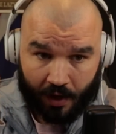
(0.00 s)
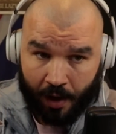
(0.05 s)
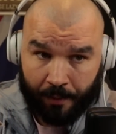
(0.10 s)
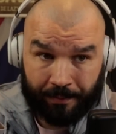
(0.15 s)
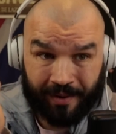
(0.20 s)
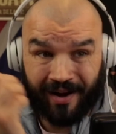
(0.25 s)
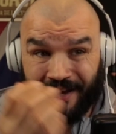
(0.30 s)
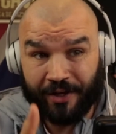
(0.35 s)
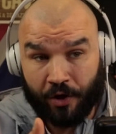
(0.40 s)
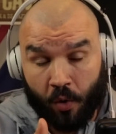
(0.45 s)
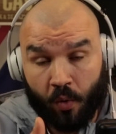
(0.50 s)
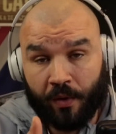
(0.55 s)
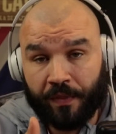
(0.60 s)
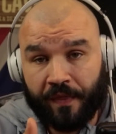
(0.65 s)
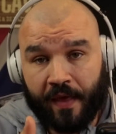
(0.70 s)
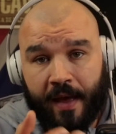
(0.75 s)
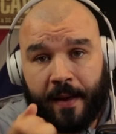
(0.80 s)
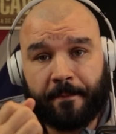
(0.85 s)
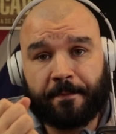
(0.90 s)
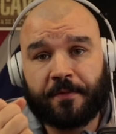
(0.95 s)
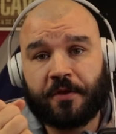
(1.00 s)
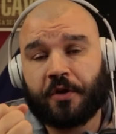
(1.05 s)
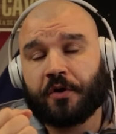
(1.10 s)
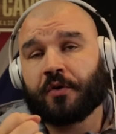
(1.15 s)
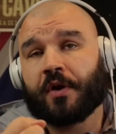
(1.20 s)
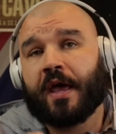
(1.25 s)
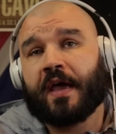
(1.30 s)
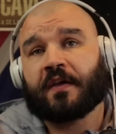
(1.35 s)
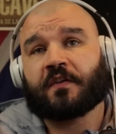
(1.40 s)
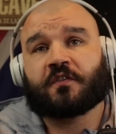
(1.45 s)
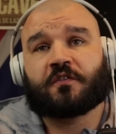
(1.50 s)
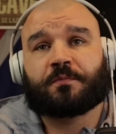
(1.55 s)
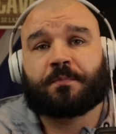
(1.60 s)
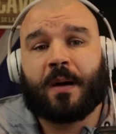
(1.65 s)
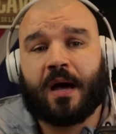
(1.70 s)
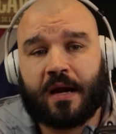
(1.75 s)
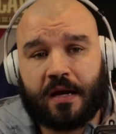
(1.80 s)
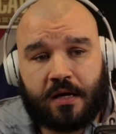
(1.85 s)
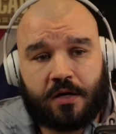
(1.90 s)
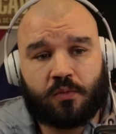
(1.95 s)
by going there, you're going to
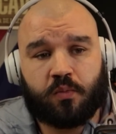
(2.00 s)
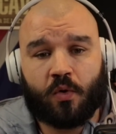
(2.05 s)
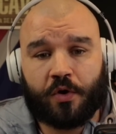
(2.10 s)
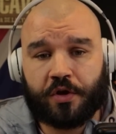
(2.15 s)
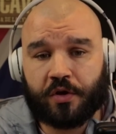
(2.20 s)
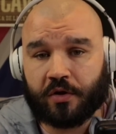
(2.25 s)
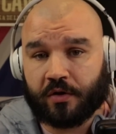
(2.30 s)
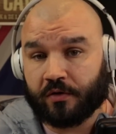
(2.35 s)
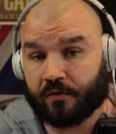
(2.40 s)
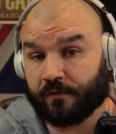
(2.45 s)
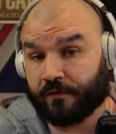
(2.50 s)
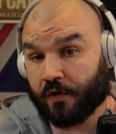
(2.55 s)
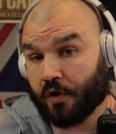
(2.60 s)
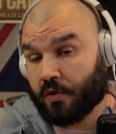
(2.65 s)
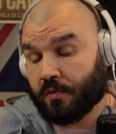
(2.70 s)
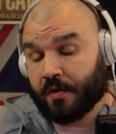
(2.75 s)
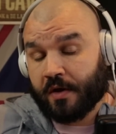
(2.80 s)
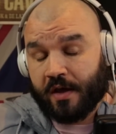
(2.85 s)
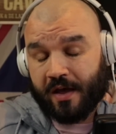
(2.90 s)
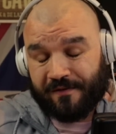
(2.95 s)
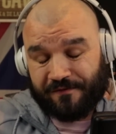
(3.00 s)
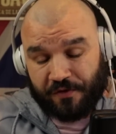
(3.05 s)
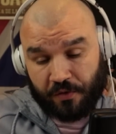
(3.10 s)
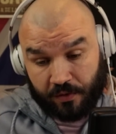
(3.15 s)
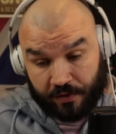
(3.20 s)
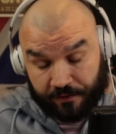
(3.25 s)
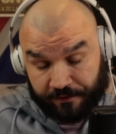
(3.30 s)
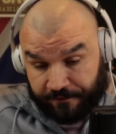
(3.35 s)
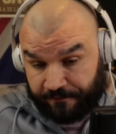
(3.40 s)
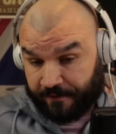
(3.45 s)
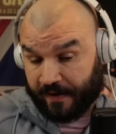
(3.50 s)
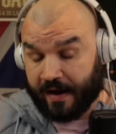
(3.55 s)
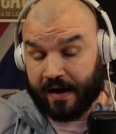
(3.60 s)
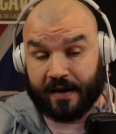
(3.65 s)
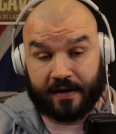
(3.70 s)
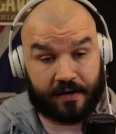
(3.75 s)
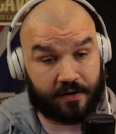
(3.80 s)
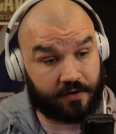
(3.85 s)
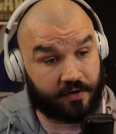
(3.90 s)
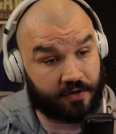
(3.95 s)
expand what you can view. If you're a
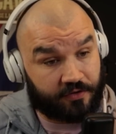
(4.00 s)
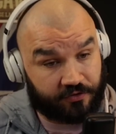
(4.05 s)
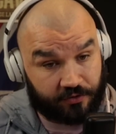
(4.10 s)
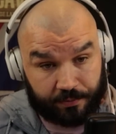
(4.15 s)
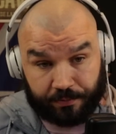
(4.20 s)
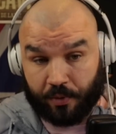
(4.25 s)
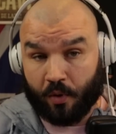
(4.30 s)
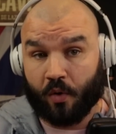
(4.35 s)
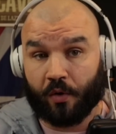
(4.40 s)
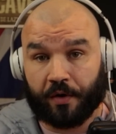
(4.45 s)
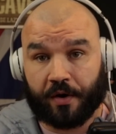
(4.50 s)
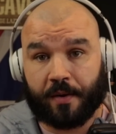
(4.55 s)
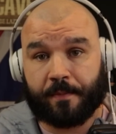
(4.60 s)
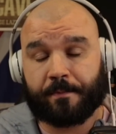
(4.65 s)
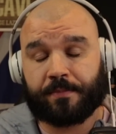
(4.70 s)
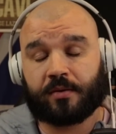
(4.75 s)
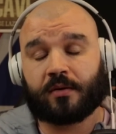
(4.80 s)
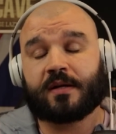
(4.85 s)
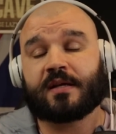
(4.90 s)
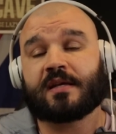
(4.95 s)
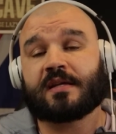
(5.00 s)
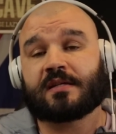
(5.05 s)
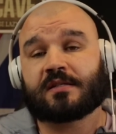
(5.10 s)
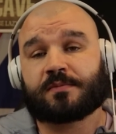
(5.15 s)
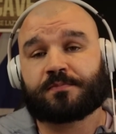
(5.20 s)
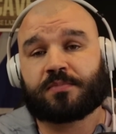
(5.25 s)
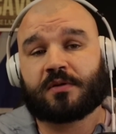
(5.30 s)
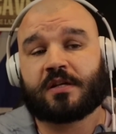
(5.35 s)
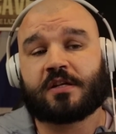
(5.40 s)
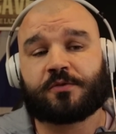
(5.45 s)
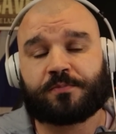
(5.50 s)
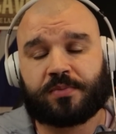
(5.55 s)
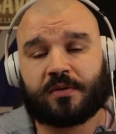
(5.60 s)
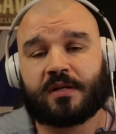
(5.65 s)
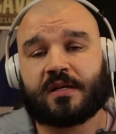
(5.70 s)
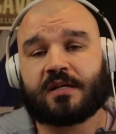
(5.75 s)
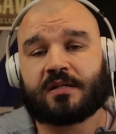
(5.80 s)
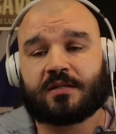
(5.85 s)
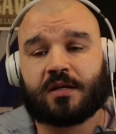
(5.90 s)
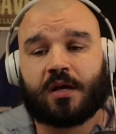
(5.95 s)
fan and a supporter, please, please,
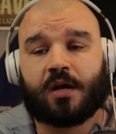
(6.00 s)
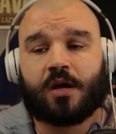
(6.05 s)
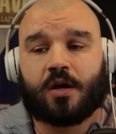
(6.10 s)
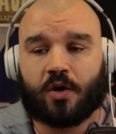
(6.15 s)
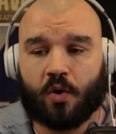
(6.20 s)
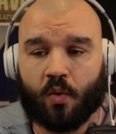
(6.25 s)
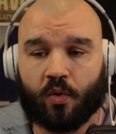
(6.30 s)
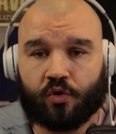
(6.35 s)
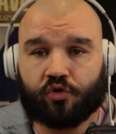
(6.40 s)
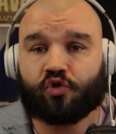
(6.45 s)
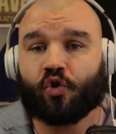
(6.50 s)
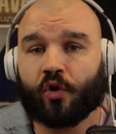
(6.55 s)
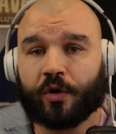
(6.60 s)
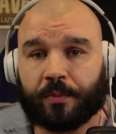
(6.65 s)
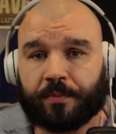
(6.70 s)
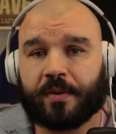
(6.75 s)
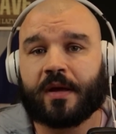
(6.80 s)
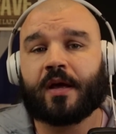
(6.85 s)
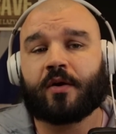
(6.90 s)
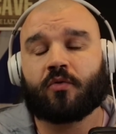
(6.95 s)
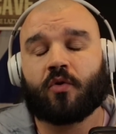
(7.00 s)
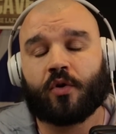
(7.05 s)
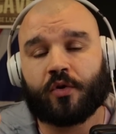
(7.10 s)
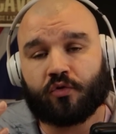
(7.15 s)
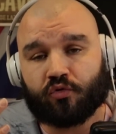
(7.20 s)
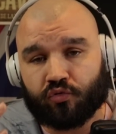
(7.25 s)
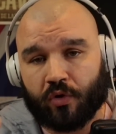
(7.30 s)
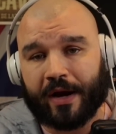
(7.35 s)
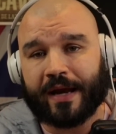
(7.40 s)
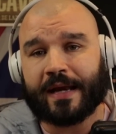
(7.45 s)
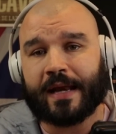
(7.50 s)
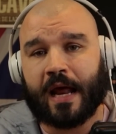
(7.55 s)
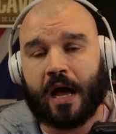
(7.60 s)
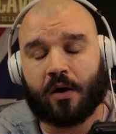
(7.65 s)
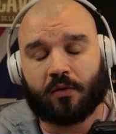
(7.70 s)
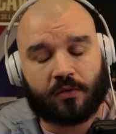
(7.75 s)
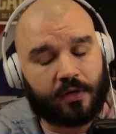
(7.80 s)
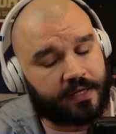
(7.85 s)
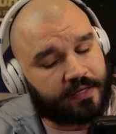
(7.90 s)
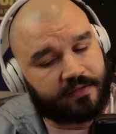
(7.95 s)
please go and join Patreon right
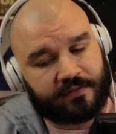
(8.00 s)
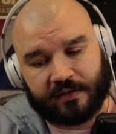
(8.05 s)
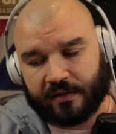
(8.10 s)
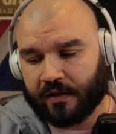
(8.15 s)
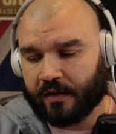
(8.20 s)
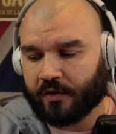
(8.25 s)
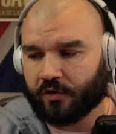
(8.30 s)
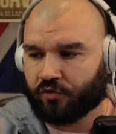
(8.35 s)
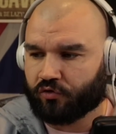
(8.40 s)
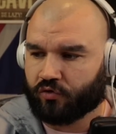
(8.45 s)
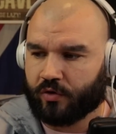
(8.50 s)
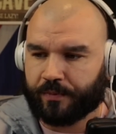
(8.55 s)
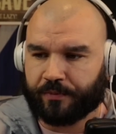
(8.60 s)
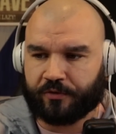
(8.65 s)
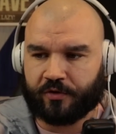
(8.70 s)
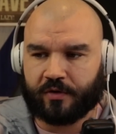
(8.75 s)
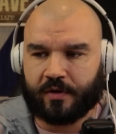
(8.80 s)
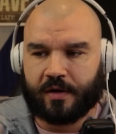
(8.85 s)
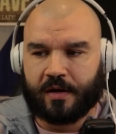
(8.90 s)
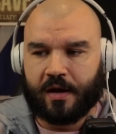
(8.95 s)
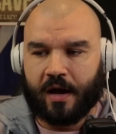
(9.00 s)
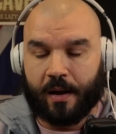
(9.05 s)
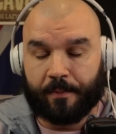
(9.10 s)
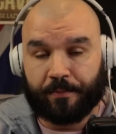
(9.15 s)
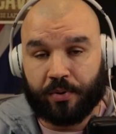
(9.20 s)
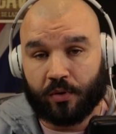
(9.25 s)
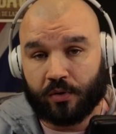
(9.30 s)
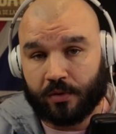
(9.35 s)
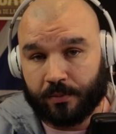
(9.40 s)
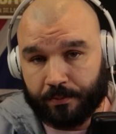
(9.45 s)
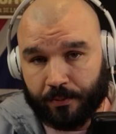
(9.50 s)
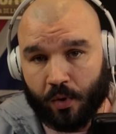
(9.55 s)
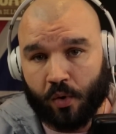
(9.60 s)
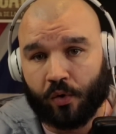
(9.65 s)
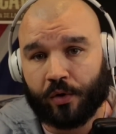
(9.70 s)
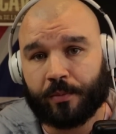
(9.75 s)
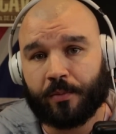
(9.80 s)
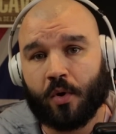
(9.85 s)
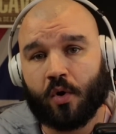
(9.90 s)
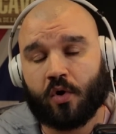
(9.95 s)
now. Links in the description. I'm putting
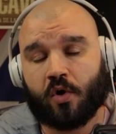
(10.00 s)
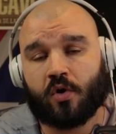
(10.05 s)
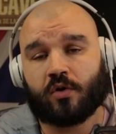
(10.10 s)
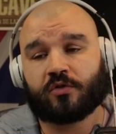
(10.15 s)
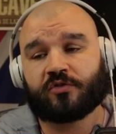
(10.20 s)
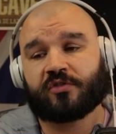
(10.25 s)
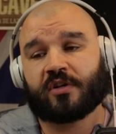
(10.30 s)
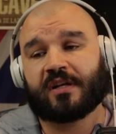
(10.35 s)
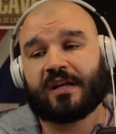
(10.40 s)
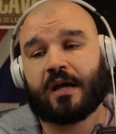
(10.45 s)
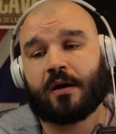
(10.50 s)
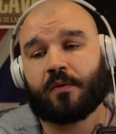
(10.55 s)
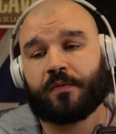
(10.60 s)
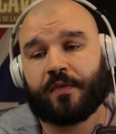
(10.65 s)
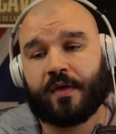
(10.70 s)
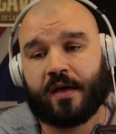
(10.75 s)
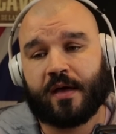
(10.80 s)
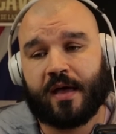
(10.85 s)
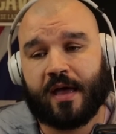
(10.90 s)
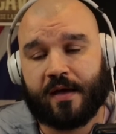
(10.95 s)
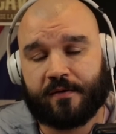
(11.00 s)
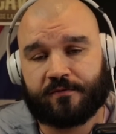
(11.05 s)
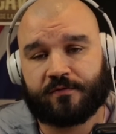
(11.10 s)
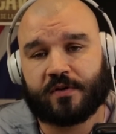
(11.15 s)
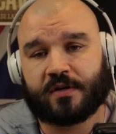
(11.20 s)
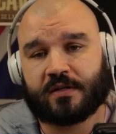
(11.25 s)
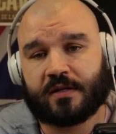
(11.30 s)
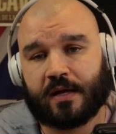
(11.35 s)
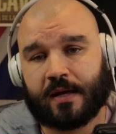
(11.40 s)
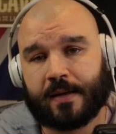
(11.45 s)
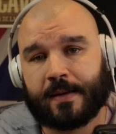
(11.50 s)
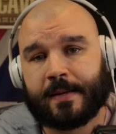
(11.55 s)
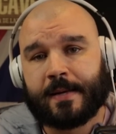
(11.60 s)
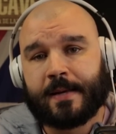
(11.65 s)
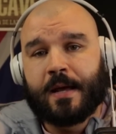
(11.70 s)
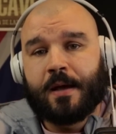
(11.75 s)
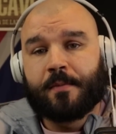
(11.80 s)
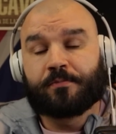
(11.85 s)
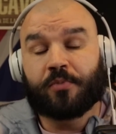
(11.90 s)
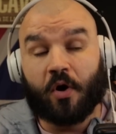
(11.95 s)
more and more content out there every day.
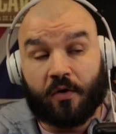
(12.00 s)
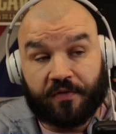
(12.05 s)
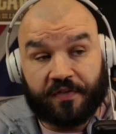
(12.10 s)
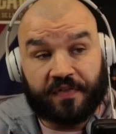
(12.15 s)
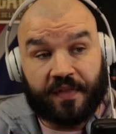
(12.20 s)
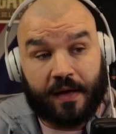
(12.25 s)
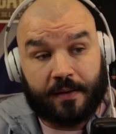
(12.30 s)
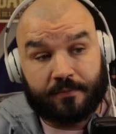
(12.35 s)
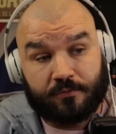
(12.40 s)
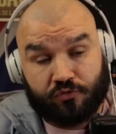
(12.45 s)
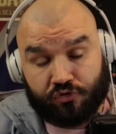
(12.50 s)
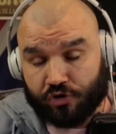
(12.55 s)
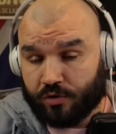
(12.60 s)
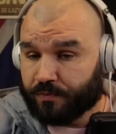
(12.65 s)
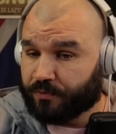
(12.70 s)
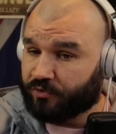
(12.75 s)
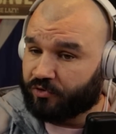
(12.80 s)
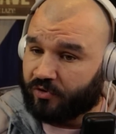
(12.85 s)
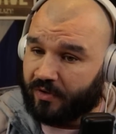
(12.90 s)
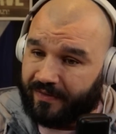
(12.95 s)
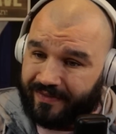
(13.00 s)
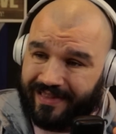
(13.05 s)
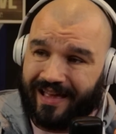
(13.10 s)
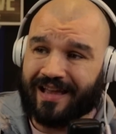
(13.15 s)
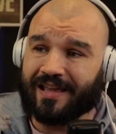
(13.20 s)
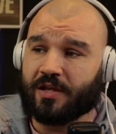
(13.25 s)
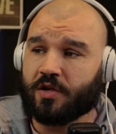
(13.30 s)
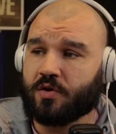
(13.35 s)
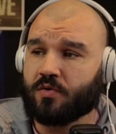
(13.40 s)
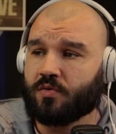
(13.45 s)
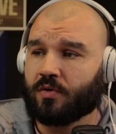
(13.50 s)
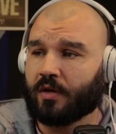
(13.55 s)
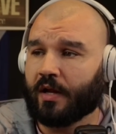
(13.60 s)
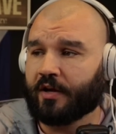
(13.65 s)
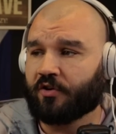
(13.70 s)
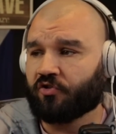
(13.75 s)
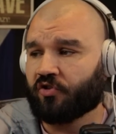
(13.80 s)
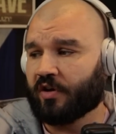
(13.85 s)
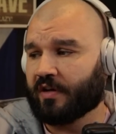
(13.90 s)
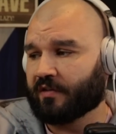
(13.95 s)
But other than that, troops, thank you.
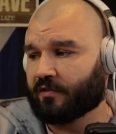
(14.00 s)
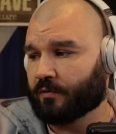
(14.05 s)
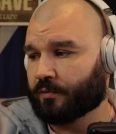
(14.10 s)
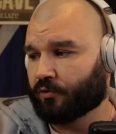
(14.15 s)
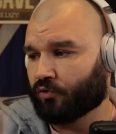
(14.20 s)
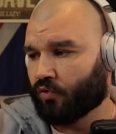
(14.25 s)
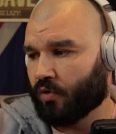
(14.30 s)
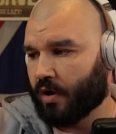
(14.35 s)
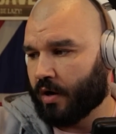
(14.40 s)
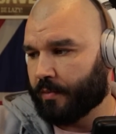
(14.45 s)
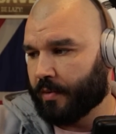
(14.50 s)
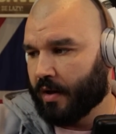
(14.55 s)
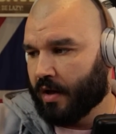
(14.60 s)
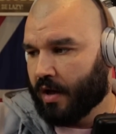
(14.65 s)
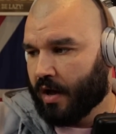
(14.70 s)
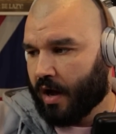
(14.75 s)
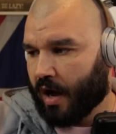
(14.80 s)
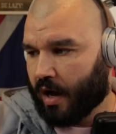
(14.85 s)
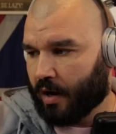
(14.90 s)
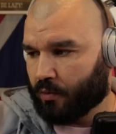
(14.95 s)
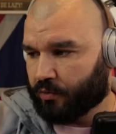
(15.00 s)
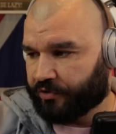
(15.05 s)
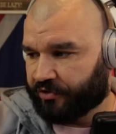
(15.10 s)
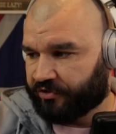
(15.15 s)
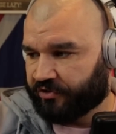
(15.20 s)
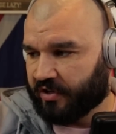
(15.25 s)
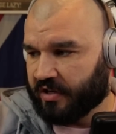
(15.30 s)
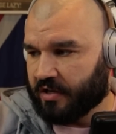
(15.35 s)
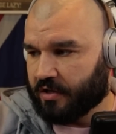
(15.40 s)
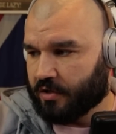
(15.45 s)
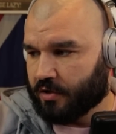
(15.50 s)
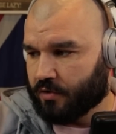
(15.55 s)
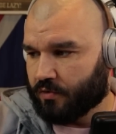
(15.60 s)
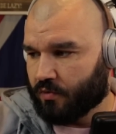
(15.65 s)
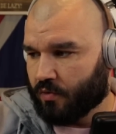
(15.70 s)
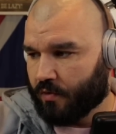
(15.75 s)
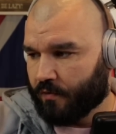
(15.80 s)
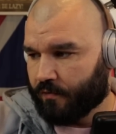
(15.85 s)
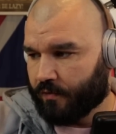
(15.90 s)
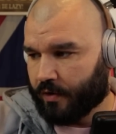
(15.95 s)
Like, share, subscribe. I will see you
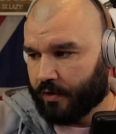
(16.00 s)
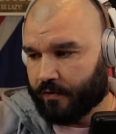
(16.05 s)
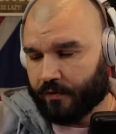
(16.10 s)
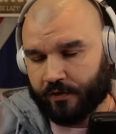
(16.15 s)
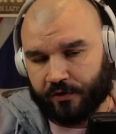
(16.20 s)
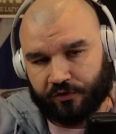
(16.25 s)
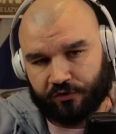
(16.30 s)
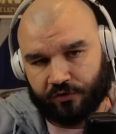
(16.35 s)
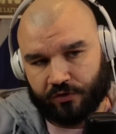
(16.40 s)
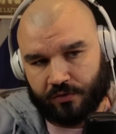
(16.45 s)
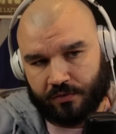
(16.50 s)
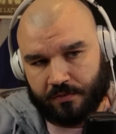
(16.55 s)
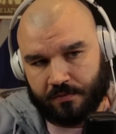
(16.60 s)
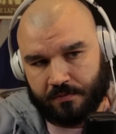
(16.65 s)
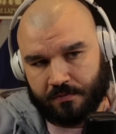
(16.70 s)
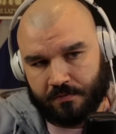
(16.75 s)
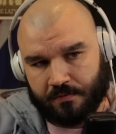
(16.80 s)
very, very soon.